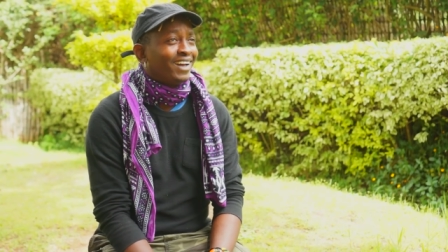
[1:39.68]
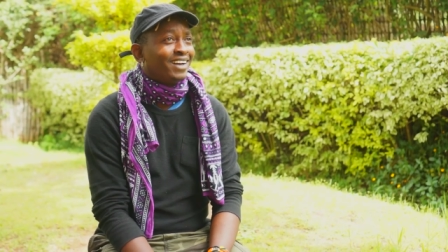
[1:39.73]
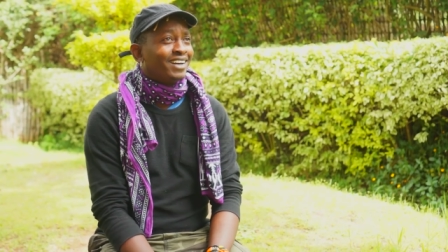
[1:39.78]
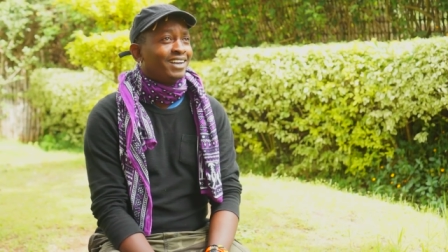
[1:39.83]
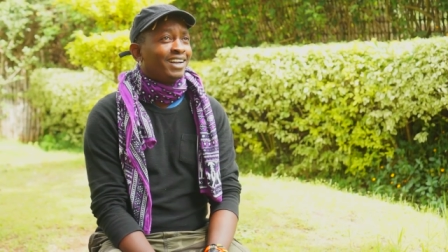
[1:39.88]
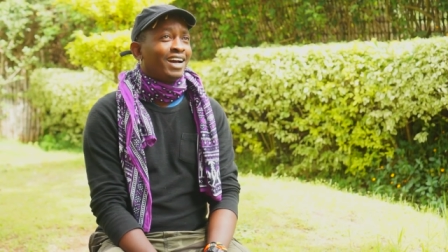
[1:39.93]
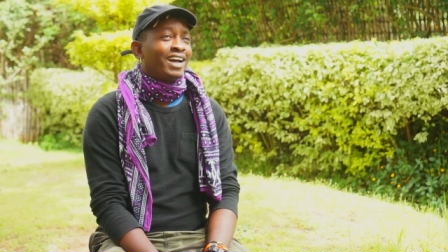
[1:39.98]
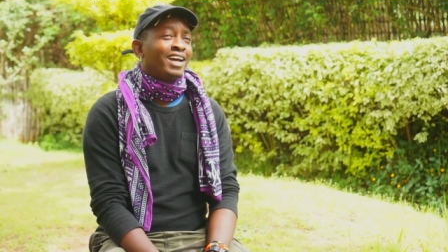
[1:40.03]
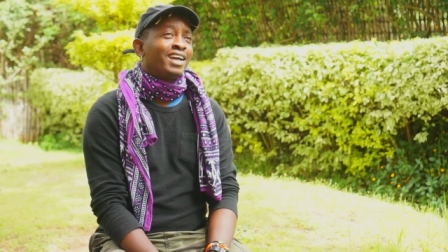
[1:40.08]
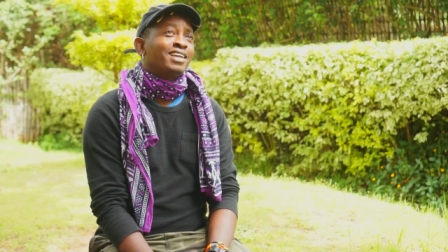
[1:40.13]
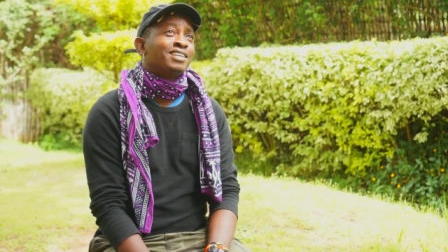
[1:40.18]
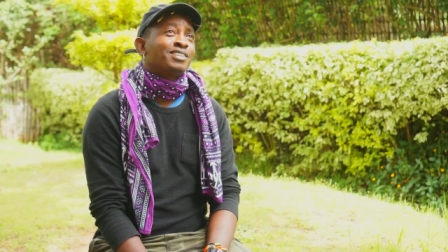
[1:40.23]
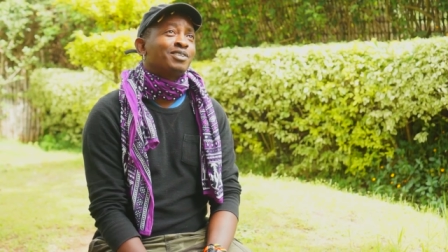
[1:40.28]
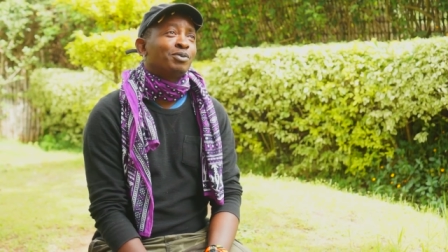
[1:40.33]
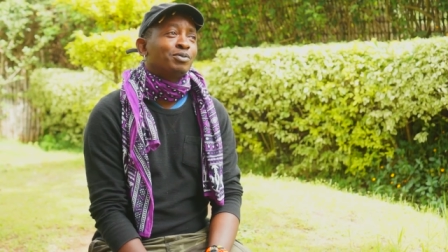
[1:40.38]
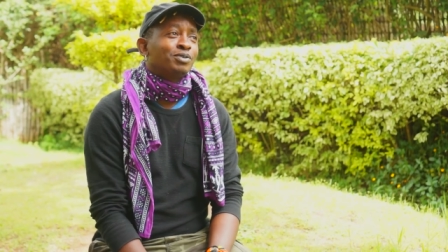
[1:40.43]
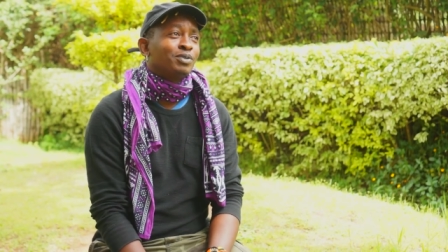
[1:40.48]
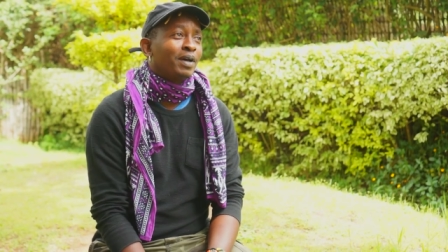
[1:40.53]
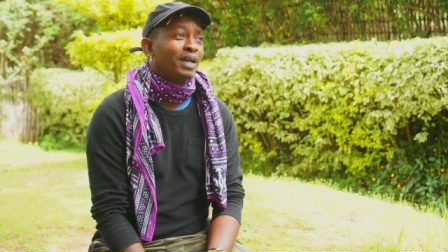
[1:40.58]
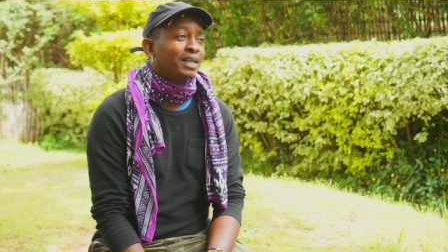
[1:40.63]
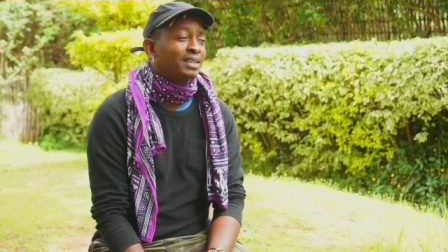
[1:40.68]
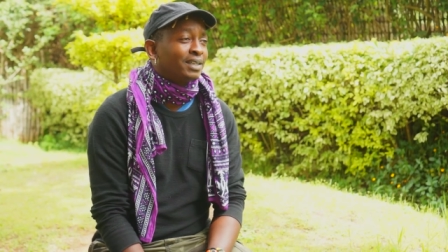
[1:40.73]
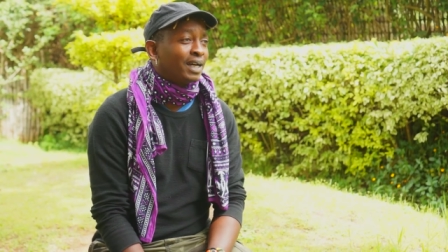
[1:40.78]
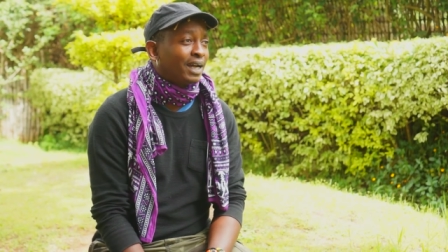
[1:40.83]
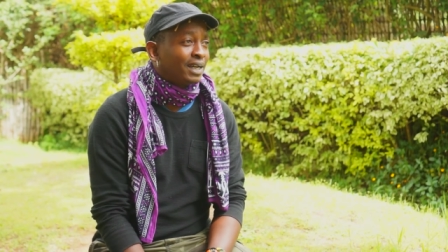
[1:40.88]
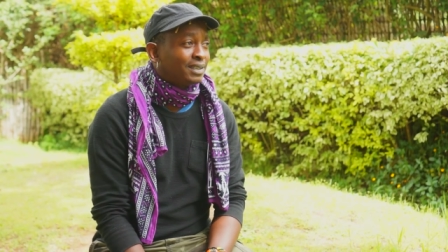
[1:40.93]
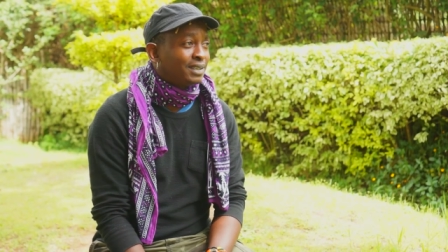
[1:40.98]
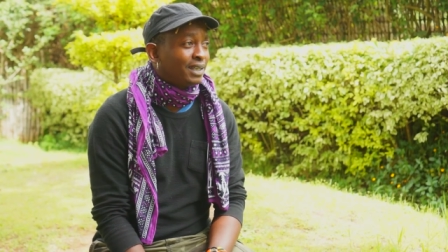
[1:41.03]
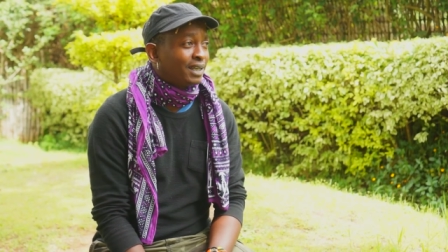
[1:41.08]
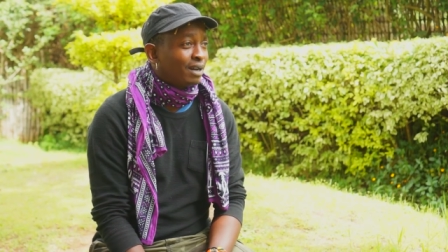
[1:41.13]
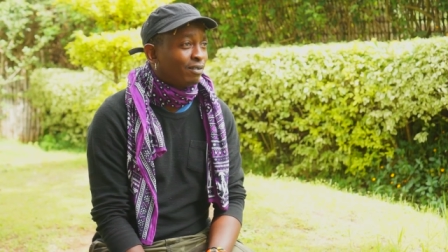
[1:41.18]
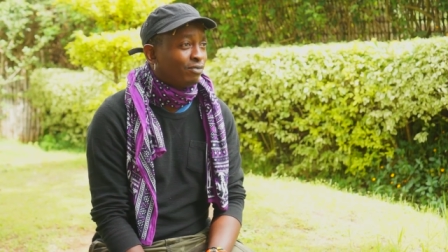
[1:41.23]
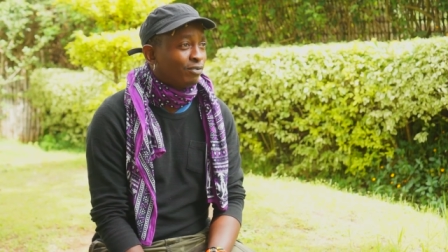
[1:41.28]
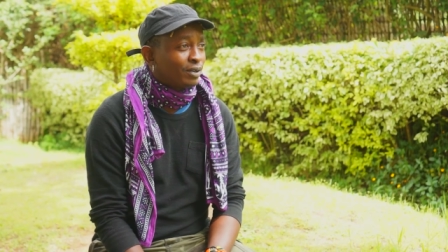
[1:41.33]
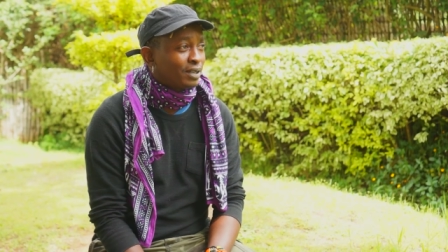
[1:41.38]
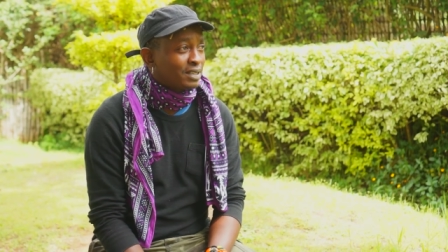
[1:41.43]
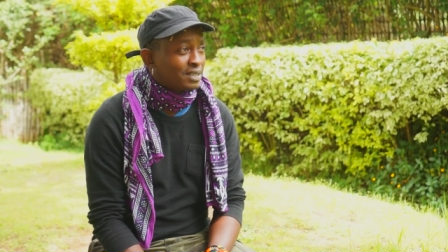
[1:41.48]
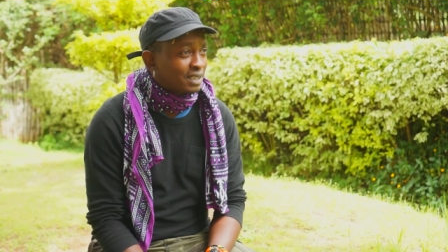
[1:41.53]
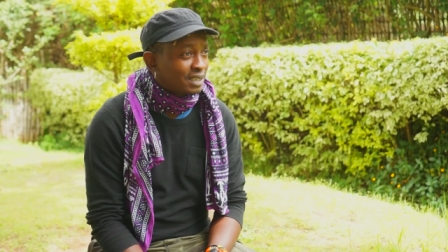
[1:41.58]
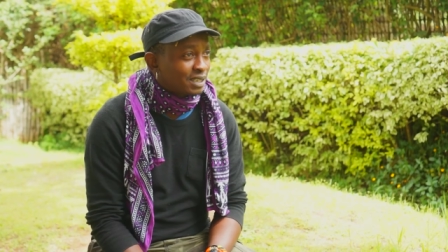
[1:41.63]
and I, so, so I, I take a
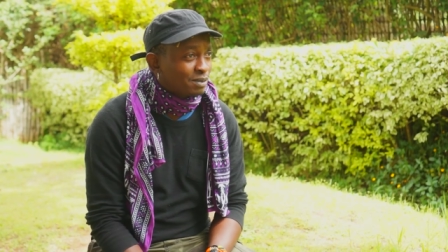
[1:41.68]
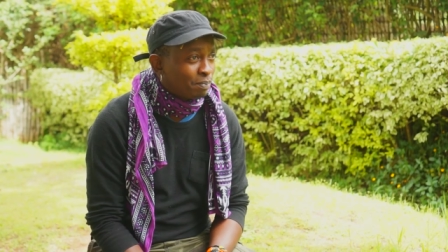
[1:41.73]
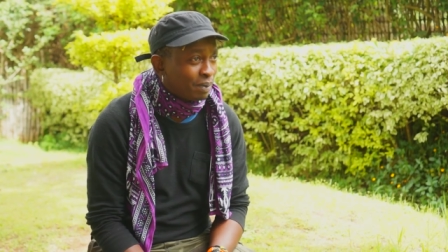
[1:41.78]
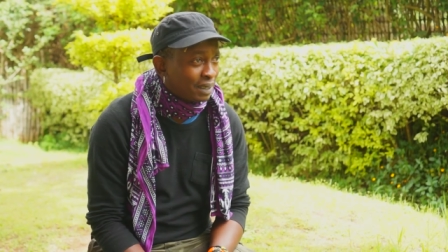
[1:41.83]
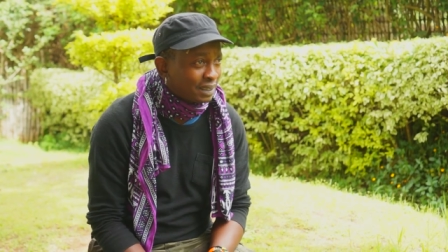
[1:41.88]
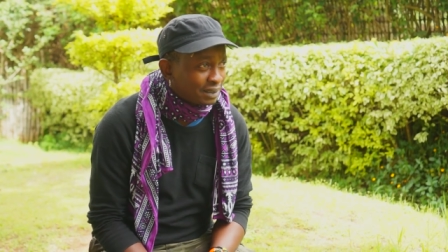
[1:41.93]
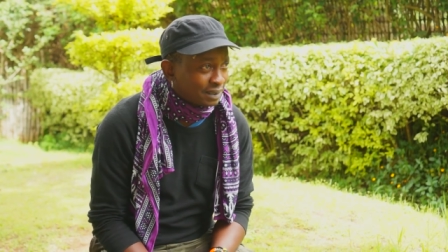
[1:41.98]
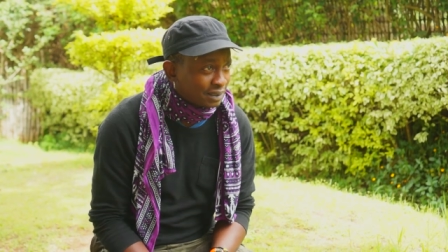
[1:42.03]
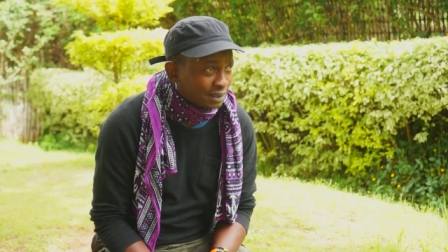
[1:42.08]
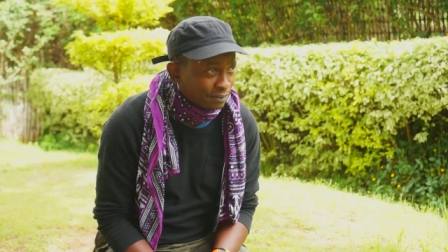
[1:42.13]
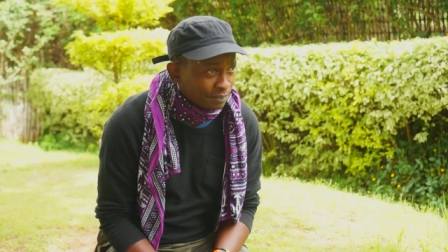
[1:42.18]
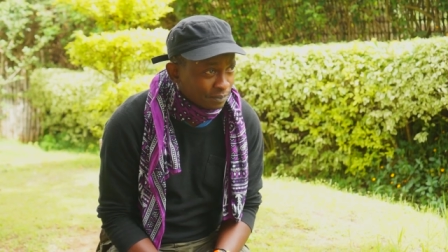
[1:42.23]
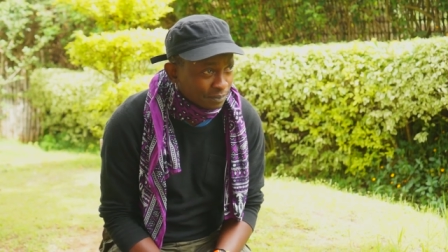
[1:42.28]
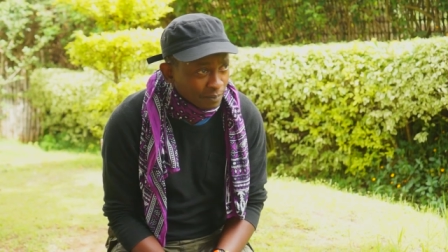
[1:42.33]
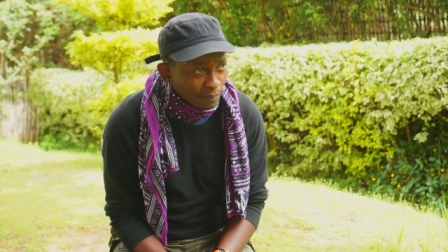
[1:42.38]
46 bus